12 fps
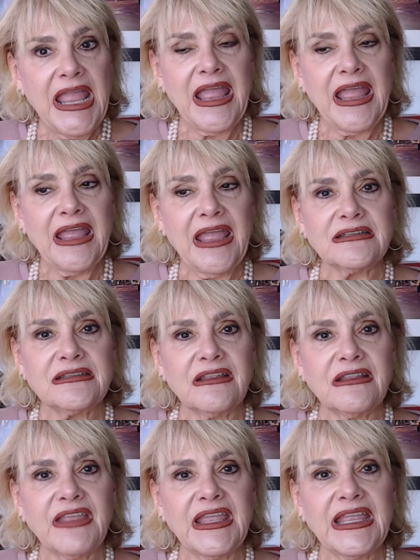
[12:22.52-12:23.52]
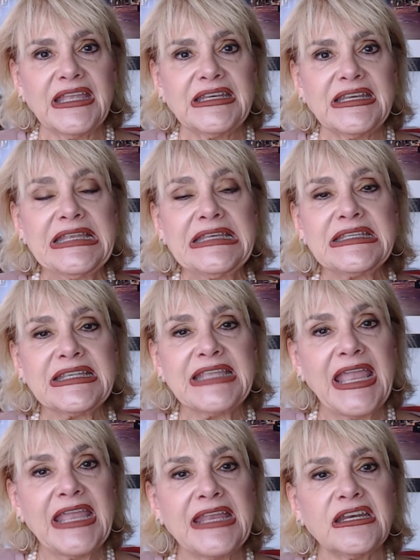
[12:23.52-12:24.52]
and they had
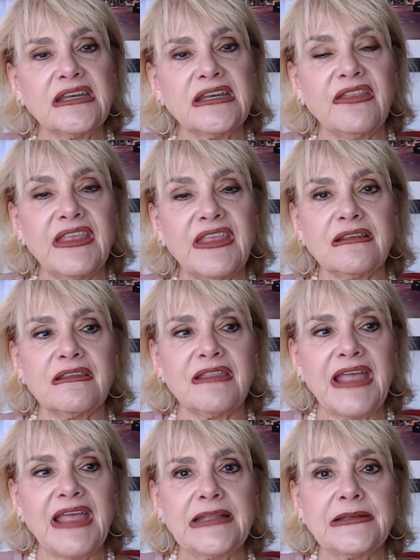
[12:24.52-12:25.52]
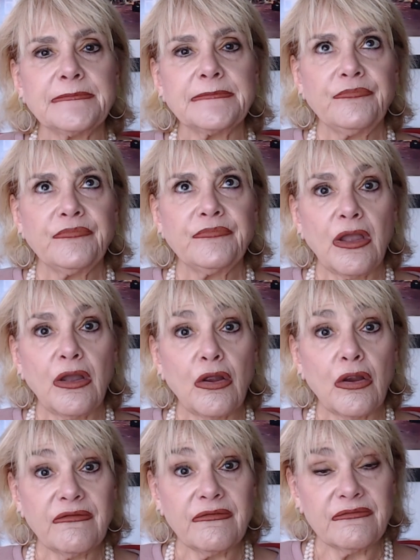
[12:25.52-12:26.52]
indicated things that
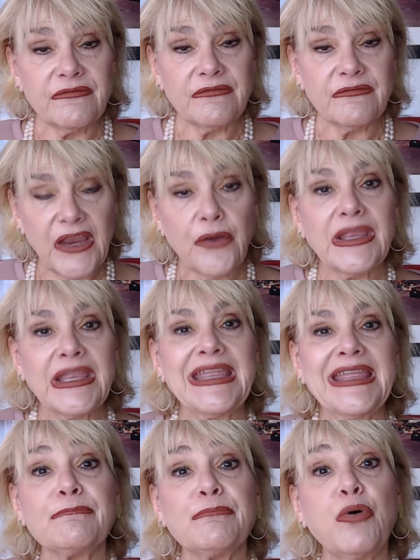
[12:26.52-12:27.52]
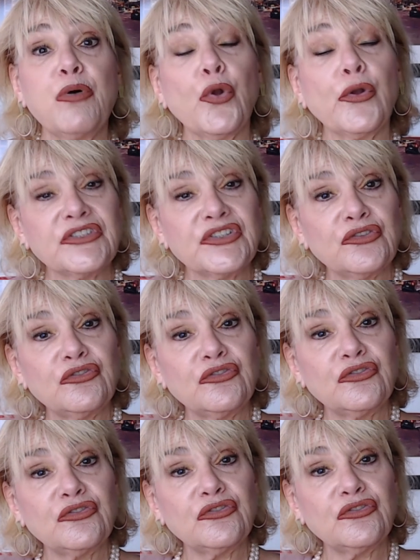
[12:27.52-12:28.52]
are very important to
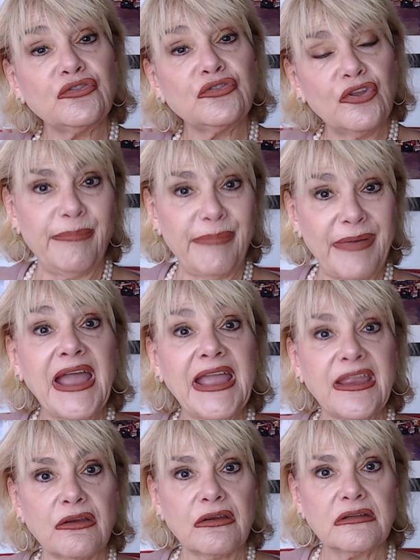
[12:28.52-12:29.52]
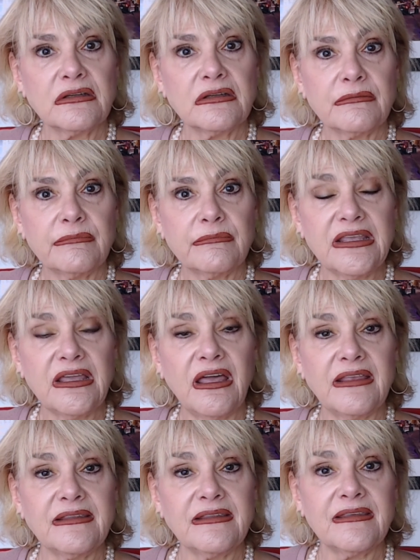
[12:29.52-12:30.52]
look at as a buyer,
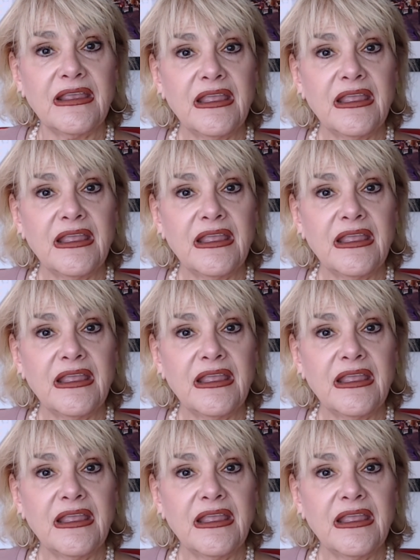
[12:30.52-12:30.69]
because